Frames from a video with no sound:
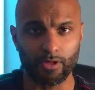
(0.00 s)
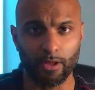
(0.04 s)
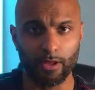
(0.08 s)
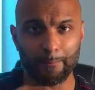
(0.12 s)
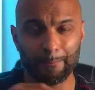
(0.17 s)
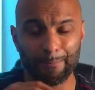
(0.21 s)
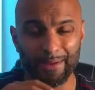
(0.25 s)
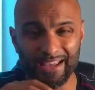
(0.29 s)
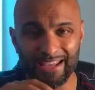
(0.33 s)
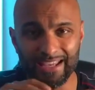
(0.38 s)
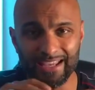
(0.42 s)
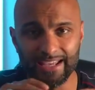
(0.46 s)

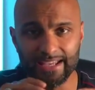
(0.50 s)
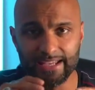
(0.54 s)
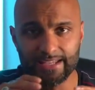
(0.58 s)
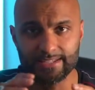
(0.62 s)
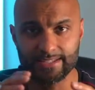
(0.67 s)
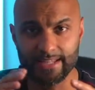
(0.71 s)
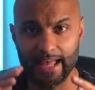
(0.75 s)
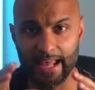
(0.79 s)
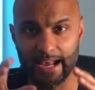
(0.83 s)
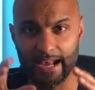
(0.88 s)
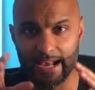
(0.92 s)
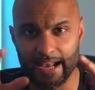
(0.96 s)
But it is
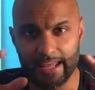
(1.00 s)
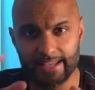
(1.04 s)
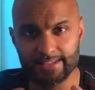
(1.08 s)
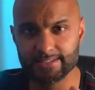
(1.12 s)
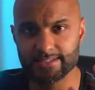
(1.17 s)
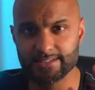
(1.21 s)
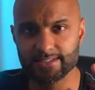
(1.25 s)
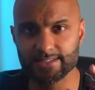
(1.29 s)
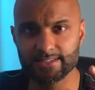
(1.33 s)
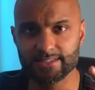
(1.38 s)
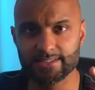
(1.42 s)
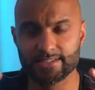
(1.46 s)
their
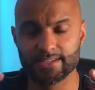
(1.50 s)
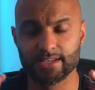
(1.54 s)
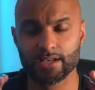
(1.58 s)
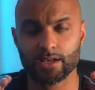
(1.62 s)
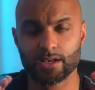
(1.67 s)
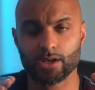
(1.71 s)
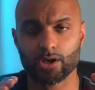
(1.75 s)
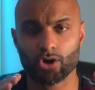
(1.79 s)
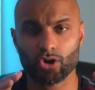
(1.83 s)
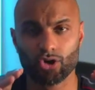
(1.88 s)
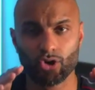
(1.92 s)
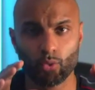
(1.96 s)
lessons
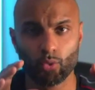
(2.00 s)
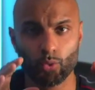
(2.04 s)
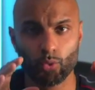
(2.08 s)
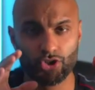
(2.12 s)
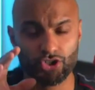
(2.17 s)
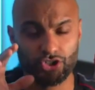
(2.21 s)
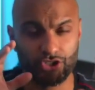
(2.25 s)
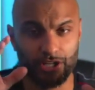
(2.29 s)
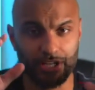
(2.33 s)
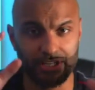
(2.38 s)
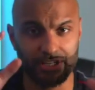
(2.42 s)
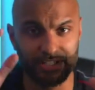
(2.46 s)

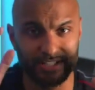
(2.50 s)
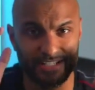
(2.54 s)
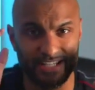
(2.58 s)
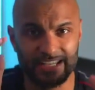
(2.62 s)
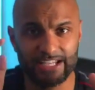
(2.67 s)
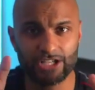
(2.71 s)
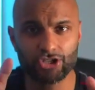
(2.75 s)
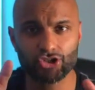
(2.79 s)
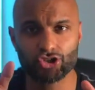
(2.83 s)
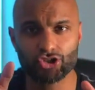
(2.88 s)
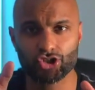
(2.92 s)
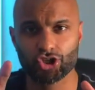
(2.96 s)
which they
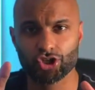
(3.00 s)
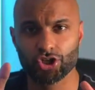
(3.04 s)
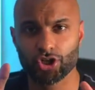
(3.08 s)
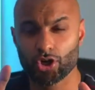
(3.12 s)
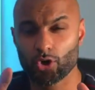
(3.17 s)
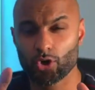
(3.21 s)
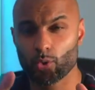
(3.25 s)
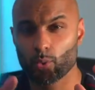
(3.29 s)
teach,